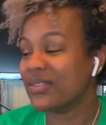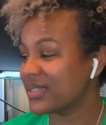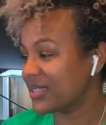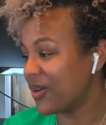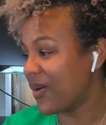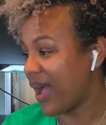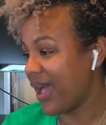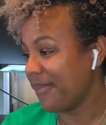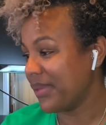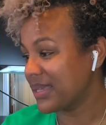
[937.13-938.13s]
So
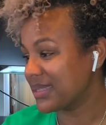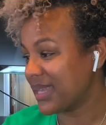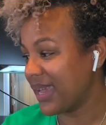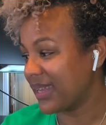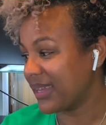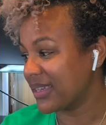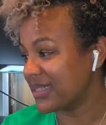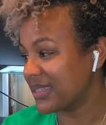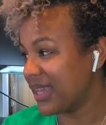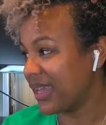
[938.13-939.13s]
I'm excited
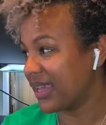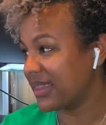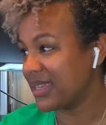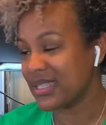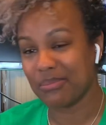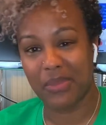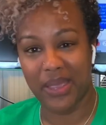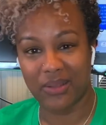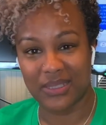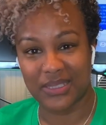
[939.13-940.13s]
because like at least
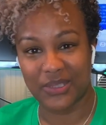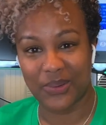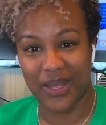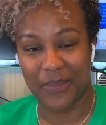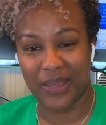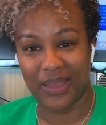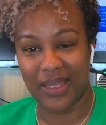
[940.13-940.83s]
mail is still coming.